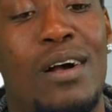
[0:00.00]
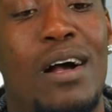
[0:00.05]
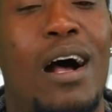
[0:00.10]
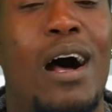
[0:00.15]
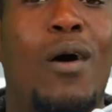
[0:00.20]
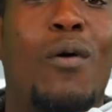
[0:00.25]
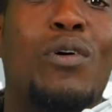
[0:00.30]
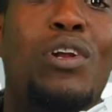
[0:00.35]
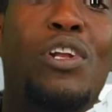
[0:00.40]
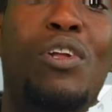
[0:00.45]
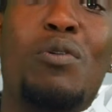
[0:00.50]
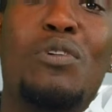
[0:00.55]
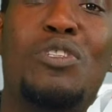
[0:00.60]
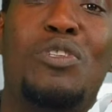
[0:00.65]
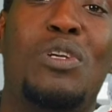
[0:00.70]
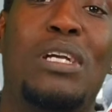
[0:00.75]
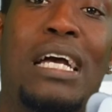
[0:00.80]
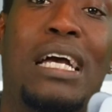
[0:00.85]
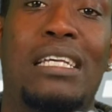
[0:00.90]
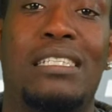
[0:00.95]
I want to know what
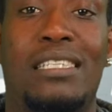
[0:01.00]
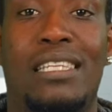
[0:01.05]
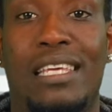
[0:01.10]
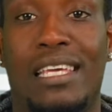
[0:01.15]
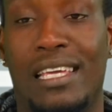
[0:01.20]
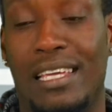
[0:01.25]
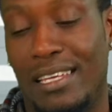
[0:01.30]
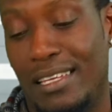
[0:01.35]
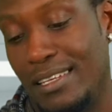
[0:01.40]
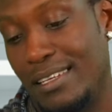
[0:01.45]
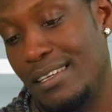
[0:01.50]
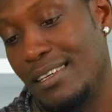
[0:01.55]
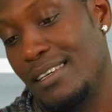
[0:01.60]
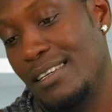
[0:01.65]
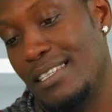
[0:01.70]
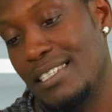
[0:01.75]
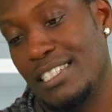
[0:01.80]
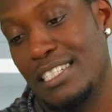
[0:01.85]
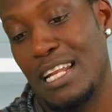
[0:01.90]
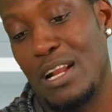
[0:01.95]
you guys think.
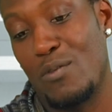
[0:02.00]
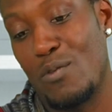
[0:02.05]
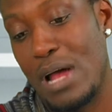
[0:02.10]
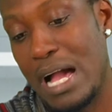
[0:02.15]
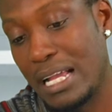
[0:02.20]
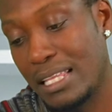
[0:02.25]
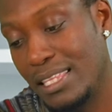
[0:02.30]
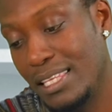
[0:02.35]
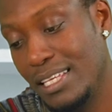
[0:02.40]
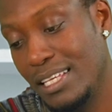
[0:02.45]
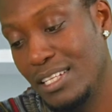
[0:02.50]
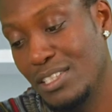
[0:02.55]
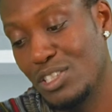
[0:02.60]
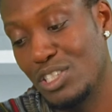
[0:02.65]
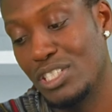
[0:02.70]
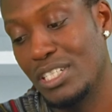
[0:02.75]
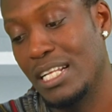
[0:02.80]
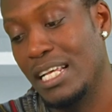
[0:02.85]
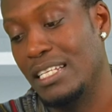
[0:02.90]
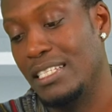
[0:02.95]
Should I rock these or
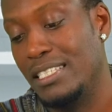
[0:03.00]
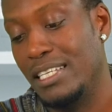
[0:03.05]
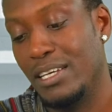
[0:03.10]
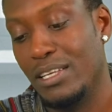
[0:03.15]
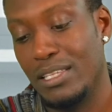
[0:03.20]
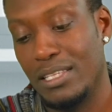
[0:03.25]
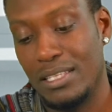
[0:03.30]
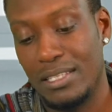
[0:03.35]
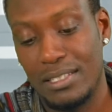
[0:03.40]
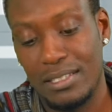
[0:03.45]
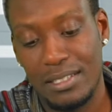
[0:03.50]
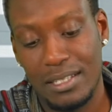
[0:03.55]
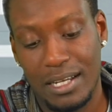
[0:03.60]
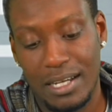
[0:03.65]
should I sell these?